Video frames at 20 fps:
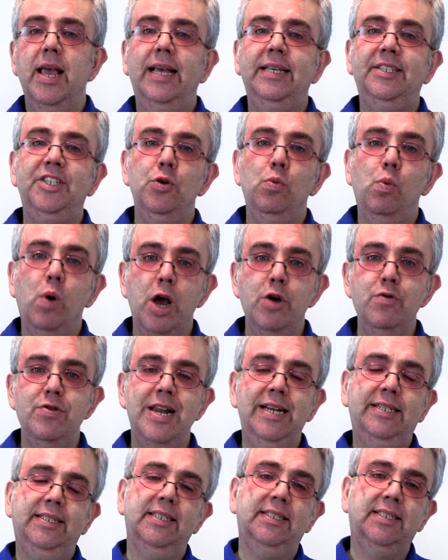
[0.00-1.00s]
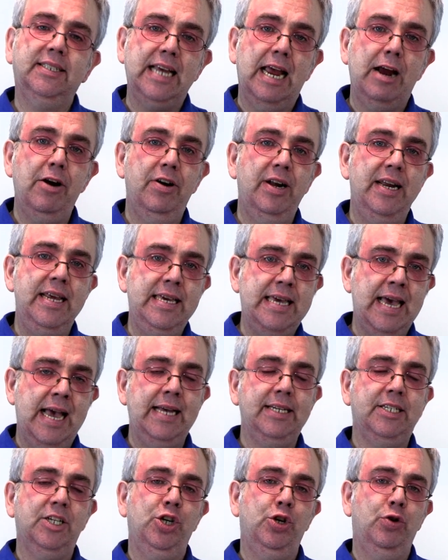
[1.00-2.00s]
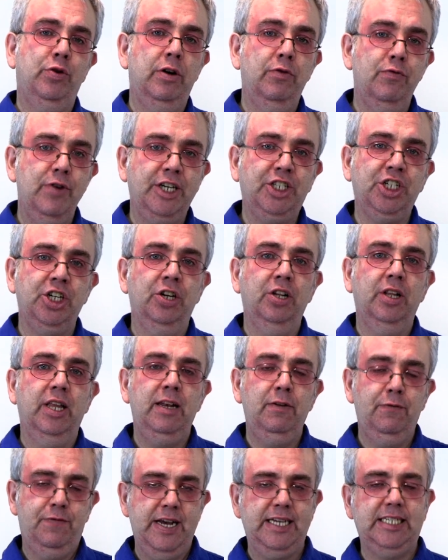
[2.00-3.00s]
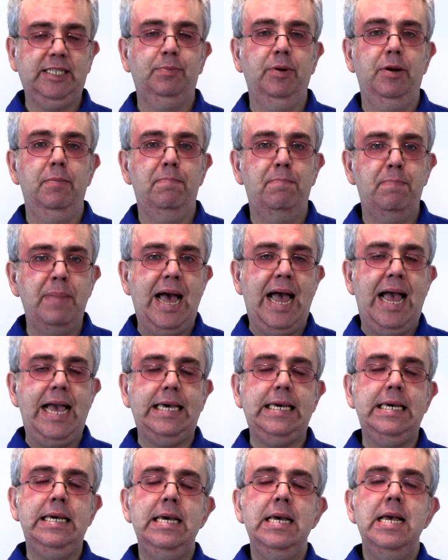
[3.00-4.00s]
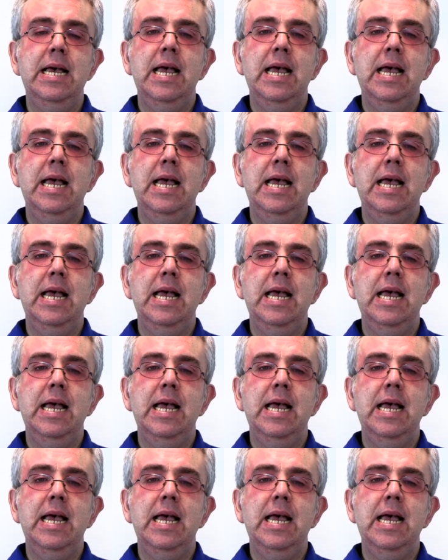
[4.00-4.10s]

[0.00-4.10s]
is you won't necessarily get your original investment back.